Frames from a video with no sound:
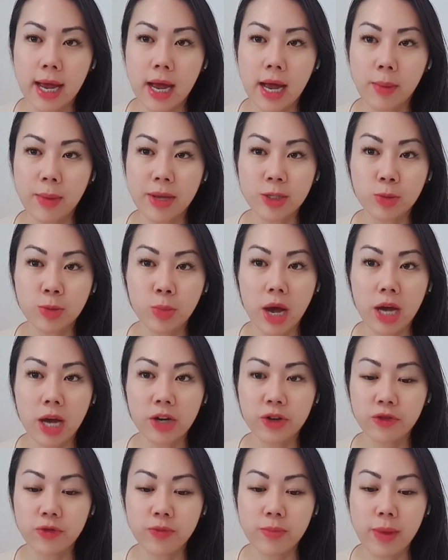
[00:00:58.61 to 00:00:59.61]
as part
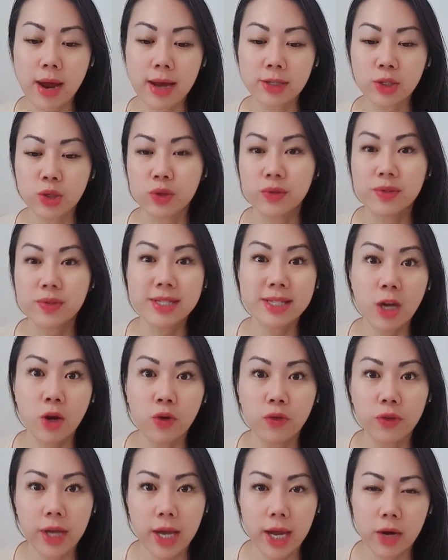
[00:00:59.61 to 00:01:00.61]
of my sort of
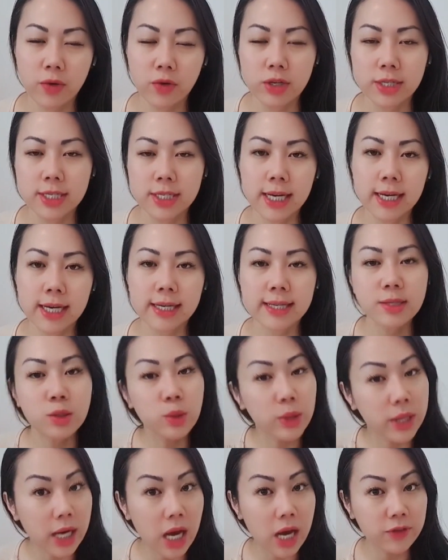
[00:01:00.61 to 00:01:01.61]
self-care routine is
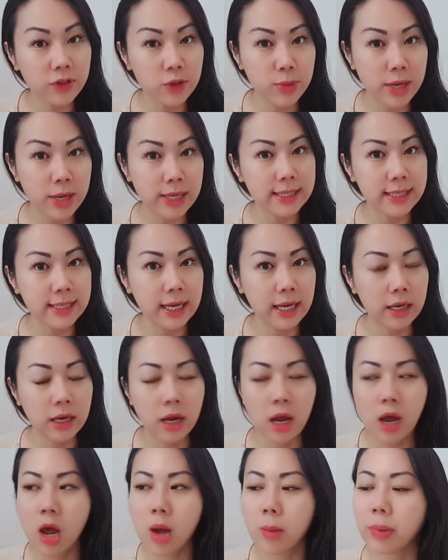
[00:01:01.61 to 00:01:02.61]
looking after my skin.
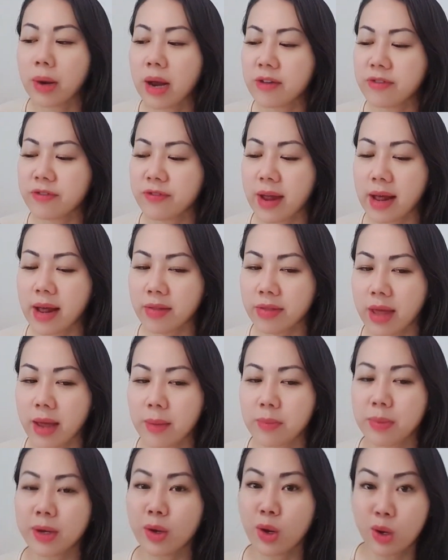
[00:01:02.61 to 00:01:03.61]
But I found that
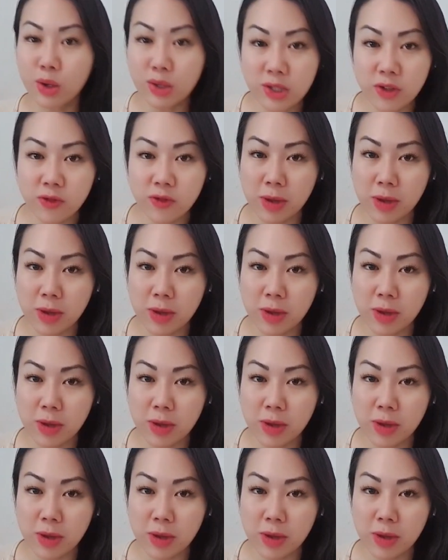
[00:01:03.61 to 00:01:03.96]
because of